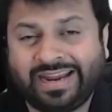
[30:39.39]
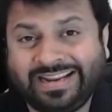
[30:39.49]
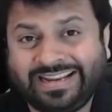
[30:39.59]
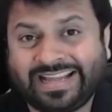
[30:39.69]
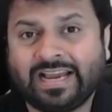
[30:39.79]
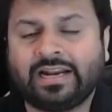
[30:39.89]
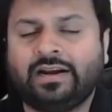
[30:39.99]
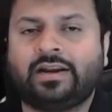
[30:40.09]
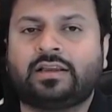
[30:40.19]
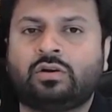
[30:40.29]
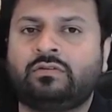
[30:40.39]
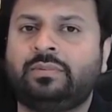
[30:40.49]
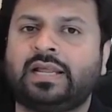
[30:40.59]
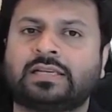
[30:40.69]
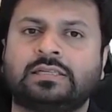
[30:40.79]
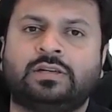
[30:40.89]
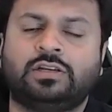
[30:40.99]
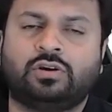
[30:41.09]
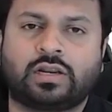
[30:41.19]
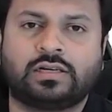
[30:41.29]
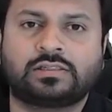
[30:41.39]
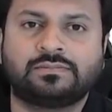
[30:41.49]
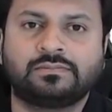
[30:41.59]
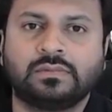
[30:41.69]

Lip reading: entire 100 crore will be taxable in your hands.